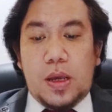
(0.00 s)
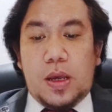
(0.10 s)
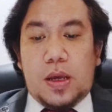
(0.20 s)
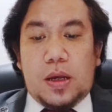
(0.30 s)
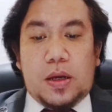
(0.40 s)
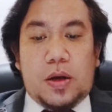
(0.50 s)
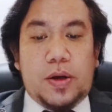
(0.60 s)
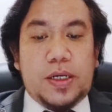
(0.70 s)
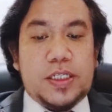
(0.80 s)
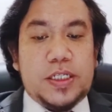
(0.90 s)

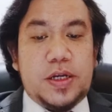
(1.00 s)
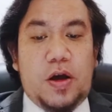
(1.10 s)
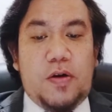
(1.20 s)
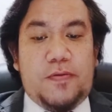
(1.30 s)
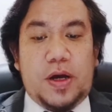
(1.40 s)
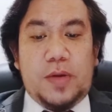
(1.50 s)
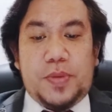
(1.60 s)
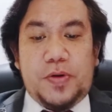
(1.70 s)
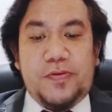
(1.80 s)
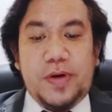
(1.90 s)
Condition of
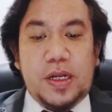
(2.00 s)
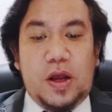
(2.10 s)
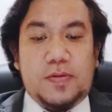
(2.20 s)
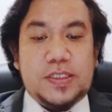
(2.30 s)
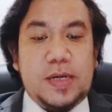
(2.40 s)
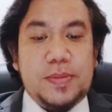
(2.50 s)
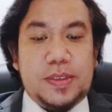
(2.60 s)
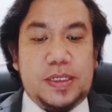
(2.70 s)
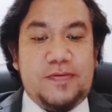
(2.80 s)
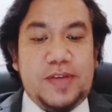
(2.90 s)
approval of
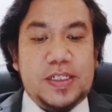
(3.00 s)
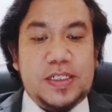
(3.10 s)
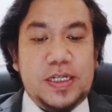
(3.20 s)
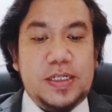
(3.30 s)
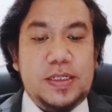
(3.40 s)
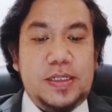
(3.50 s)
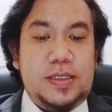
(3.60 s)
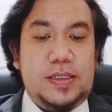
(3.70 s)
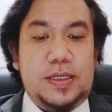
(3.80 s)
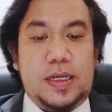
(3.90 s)
subdivision
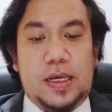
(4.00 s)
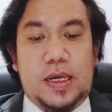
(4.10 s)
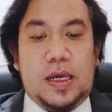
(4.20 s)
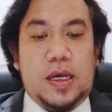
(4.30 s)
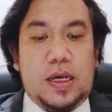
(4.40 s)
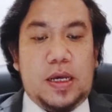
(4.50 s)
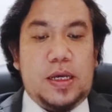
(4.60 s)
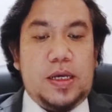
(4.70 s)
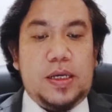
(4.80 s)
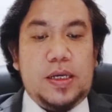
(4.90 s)

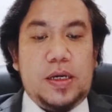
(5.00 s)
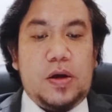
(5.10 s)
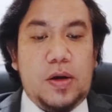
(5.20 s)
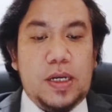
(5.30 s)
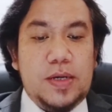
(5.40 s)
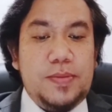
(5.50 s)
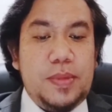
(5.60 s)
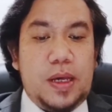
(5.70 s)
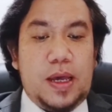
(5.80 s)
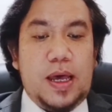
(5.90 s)
in the column
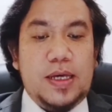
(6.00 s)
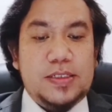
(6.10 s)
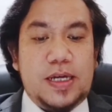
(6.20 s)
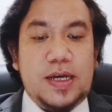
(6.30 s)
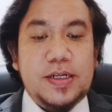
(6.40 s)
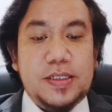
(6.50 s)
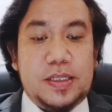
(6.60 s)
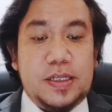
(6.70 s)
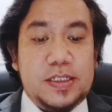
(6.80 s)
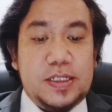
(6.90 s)

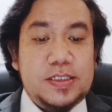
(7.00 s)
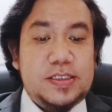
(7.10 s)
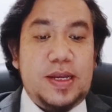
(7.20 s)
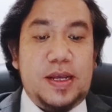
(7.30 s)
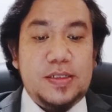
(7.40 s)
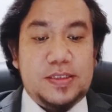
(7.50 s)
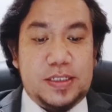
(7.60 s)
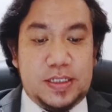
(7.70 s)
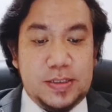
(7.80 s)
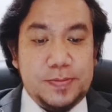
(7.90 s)
S136
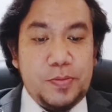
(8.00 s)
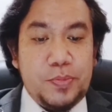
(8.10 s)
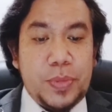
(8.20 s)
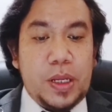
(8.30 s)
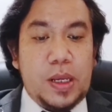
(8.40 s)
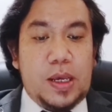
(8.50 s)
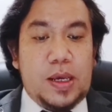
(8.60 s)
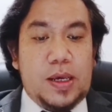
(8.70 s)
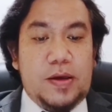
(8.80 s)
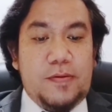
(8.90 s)
NLC,
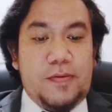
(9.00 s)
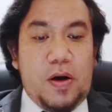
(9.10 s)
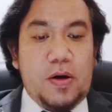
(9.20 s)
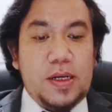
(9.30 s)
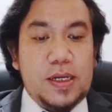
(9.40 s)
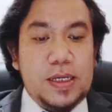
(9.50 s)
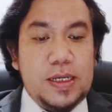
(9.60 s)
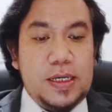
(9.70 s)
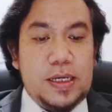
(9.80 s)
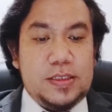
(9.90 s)
if only
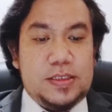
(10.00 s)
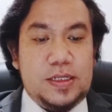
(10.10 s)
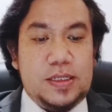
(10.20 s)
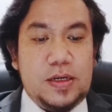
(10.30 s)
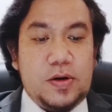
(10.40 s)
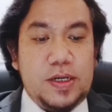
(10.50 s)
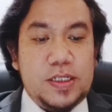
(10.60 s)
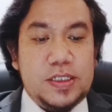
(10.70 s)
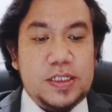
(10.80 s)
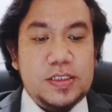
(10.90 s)
certain
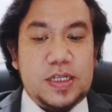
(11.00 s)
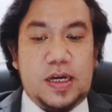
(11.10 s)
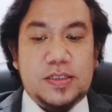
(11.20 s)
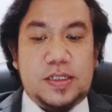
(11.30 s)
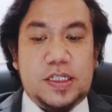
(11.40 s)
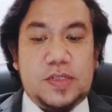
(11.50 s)
conditions are satisfied,